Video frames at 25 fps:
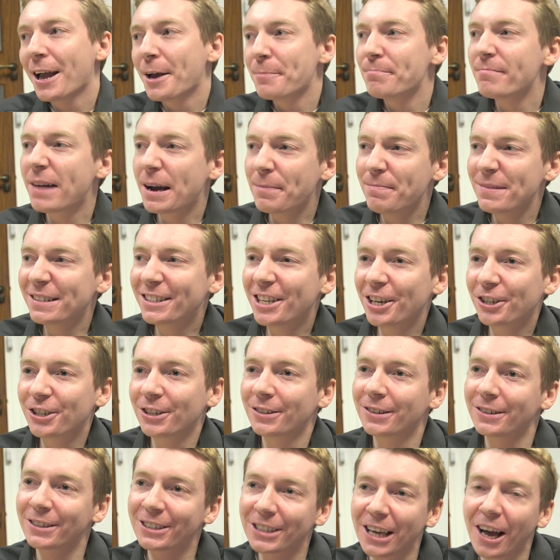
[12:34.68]

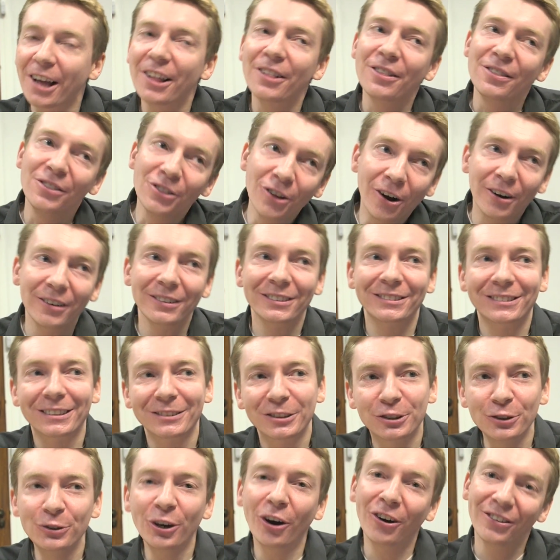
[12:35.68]
Mathematicians not,
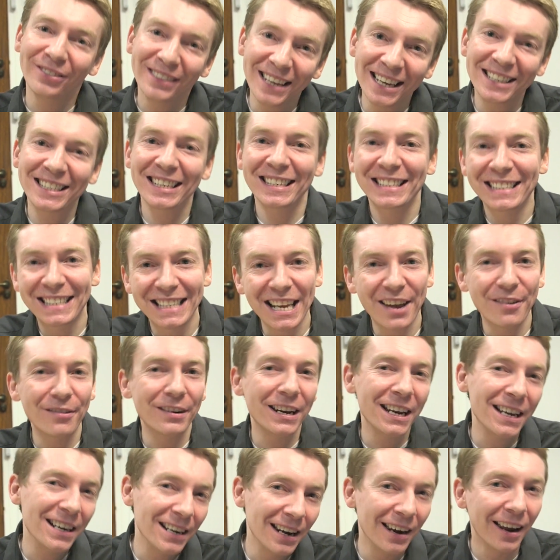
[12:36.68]
do not
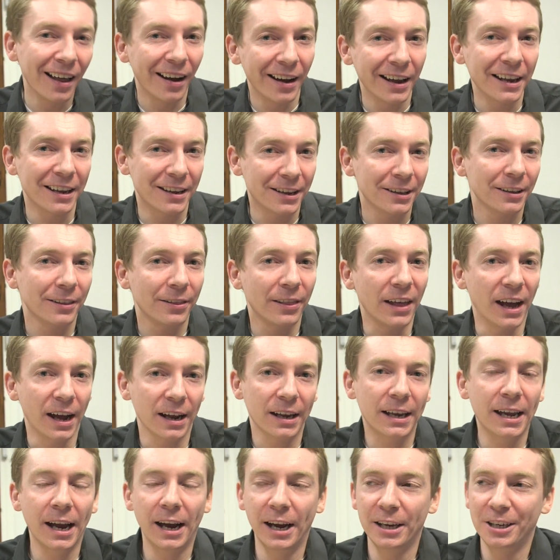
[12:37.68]
necessarily like
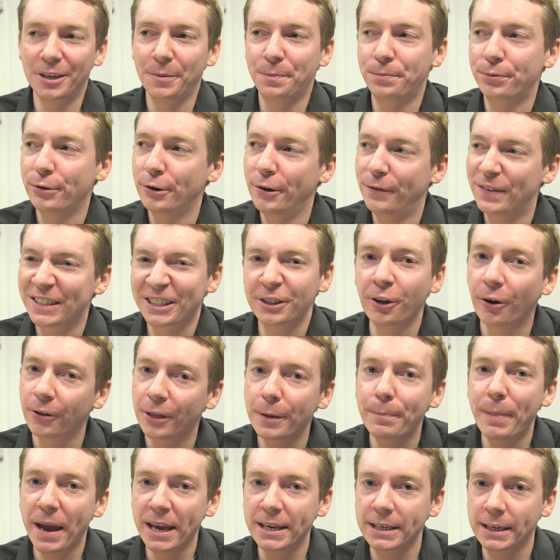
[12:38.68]
that kind of proof. It's not
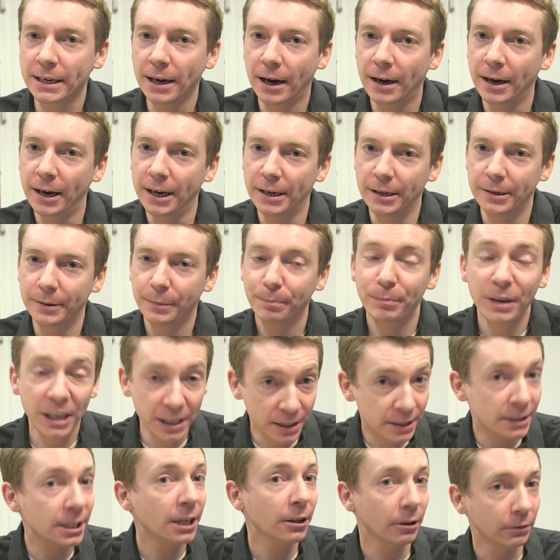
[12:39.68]
the best kind, but
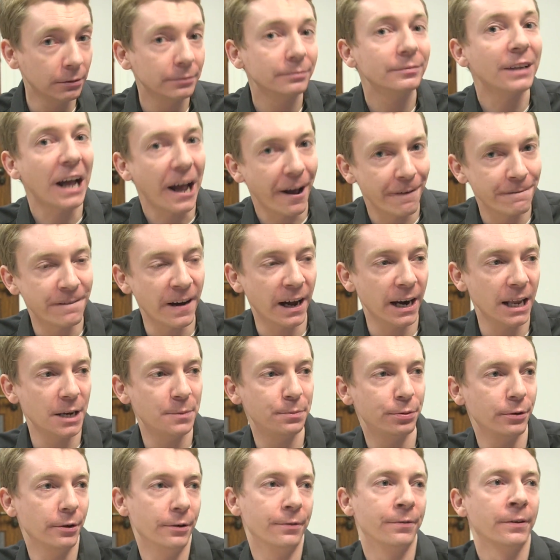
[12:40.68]
it's still a valid
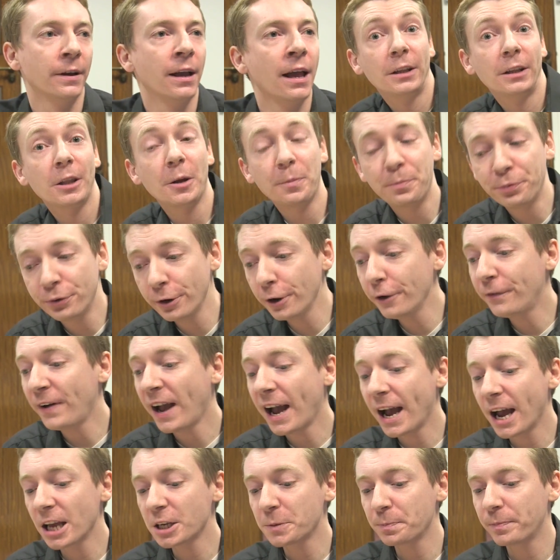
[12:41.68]
proof. The proof
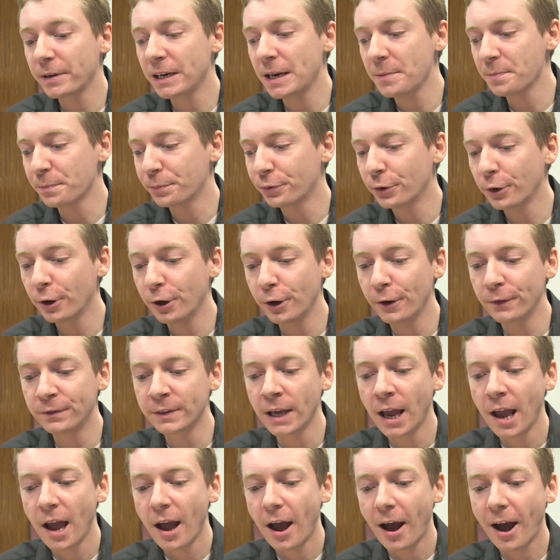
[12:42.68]
has been improved.
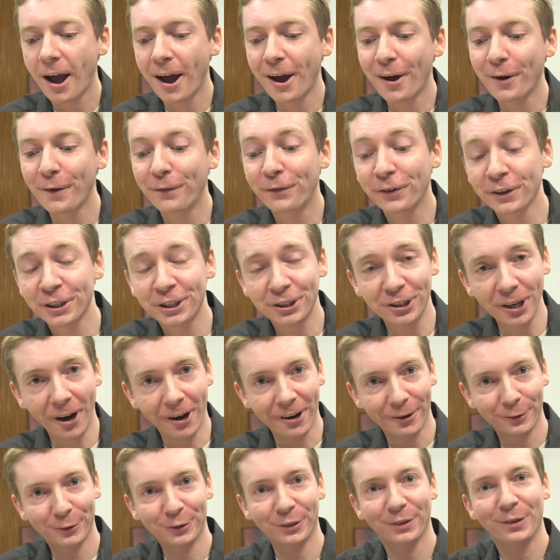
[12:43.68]
Uh, for a
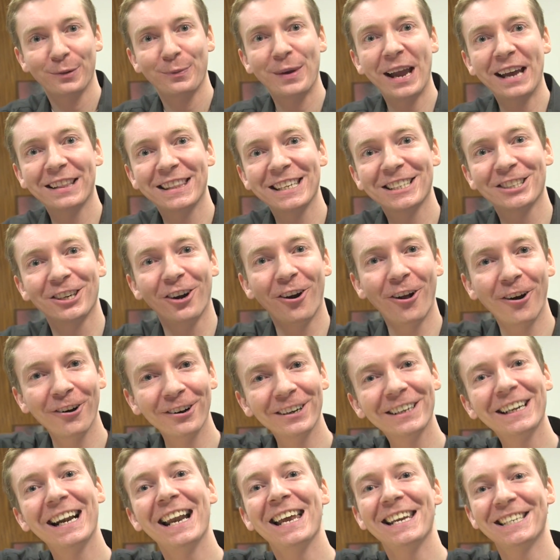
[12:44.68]
start, we had this
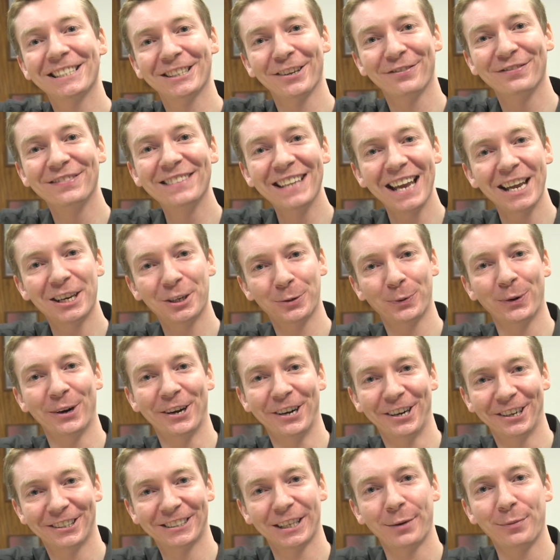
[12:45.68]
long list of
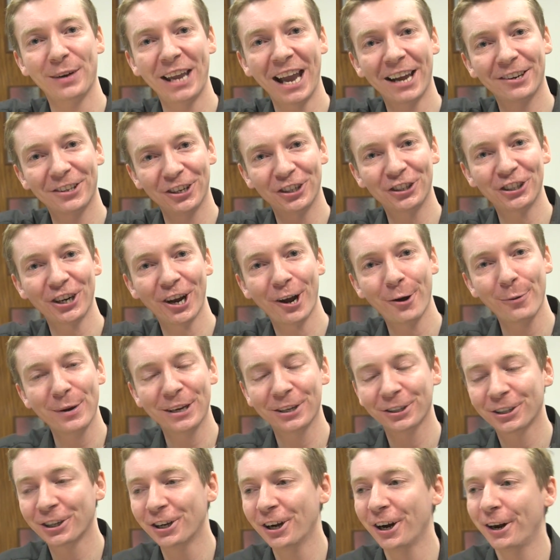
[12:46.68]
networks that we had to show we
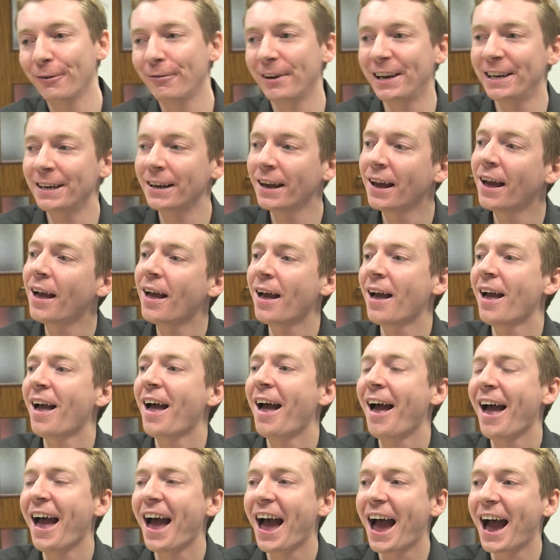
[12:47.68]
could colour in.
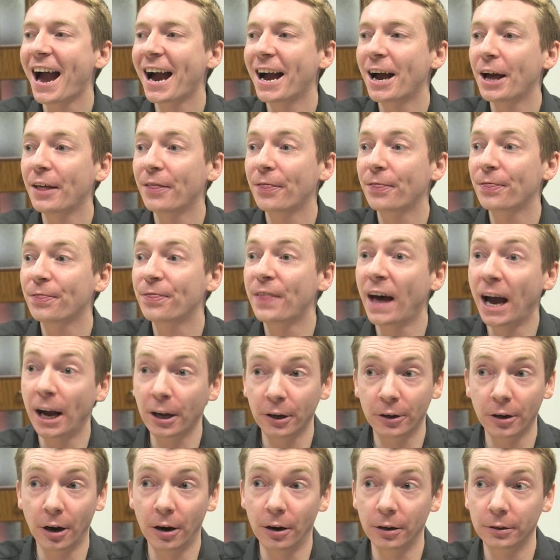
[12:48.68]
Uh,
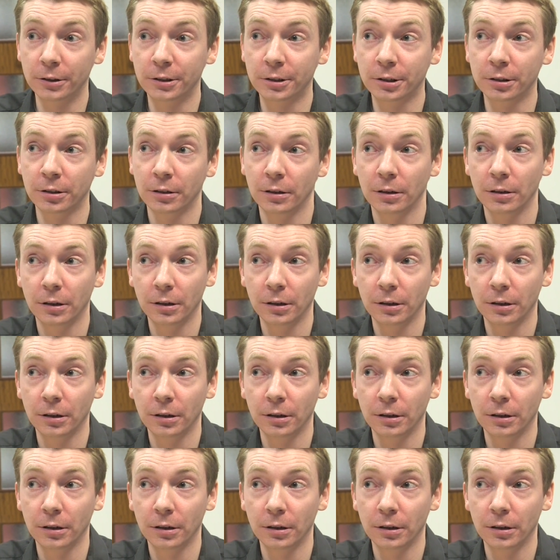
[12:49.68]
that got